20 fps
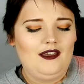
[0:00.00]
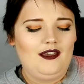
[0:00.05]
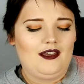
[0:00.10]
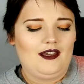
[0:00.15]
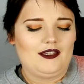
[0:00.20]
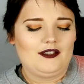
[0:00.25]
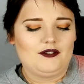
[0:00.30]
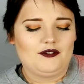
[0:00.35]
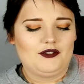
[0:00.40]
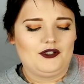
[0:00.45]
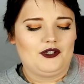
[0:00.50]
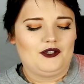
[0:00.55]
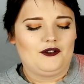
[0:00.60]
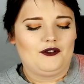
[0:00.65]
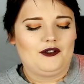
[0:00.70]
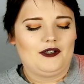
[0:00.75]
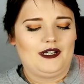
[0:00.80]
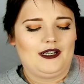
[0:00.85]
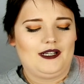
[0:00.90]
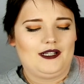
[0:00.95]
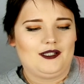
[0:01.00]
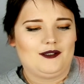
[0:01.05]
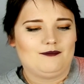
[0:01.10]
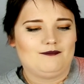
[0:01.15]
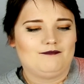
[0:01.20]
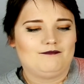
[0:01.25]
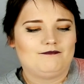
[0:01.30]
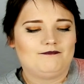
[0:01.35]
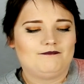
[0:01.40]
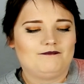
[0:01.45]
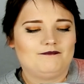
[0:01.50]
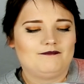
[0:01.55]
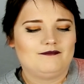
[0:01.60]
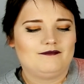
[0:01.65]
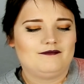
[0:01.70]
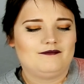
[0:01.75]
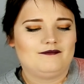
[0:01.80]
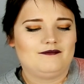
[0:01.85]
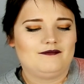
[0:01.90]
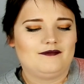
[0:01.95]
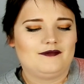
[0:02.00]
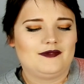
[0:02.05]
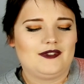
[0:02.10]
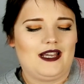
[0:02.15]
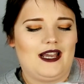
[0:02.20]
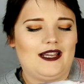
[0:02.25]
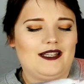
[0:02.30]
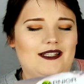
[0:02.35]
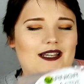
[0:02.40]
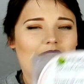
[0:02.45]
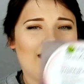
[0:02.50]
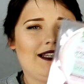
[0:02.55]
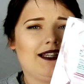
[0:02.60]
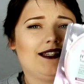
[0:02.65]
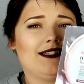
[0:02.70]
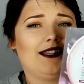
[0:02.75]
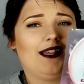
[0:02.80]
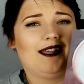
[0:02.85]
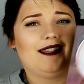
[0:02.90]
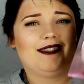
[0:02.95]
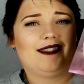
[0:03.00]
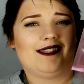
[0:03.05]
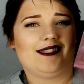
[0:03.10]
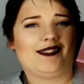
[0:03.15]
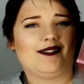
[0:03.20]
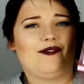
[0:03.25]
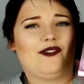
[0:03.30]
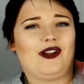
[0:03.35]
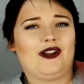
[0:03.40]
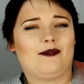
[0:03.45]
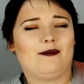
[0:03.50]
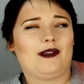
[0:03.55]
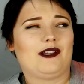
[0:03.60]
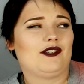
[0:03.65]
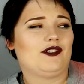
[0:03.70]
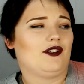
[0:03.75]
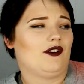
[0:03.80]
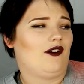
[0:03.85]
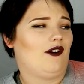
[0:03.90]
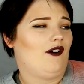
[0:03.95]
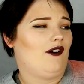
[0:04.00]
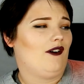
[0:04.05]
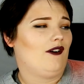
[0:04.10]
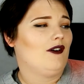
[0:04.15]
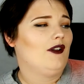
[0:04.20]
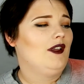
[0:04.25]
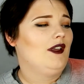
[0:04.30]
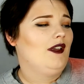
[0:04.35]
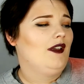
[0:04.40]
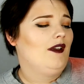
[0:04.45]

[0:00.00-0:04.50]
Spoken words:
I don't know. I didn't like this very much at all.